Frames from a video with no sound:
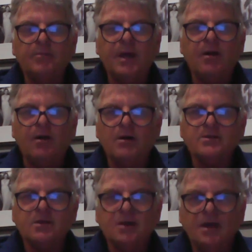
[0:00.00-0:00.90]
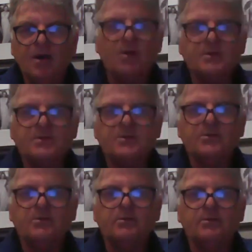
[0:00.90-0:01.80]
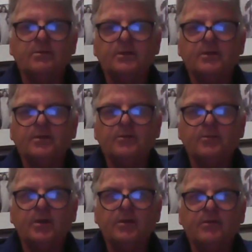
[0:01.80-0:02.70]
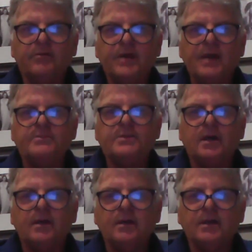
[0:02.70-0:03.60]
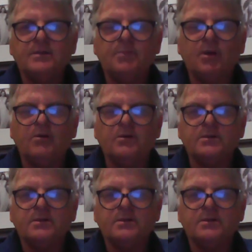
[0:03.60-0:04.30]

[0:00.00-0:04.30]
And you may ask, why go to a very smart school in the middle of Cape Town?